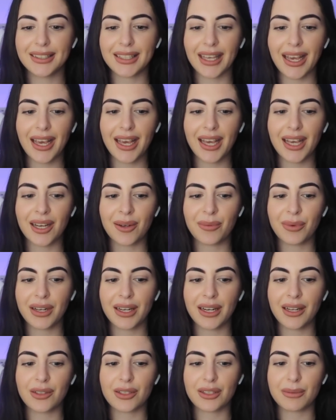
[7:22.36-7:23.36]
Damn, look
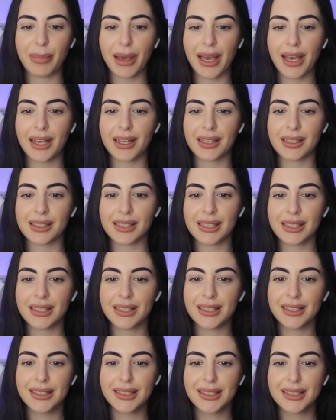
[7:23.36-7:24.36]
at those pants.
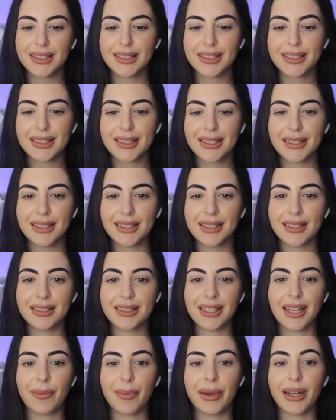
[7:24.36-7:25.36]

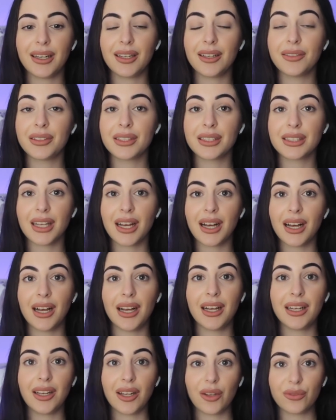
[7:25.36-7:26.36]
Damn, I love his
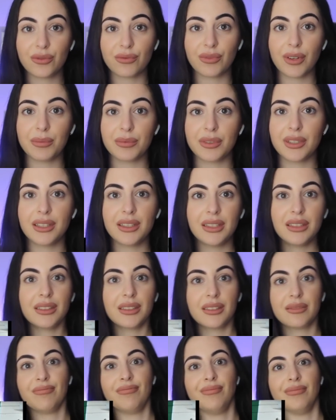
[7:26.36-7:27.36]
style. Those ripped
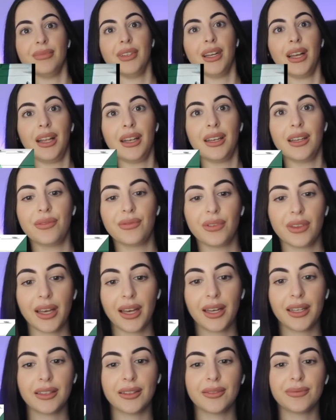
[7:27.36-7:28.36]
jeans. I live for
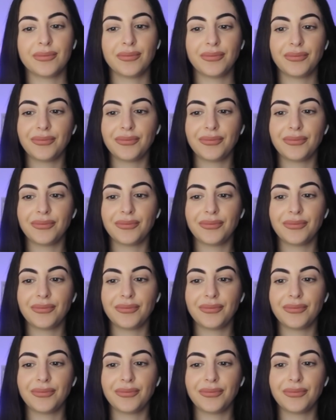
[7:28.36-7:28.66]
that.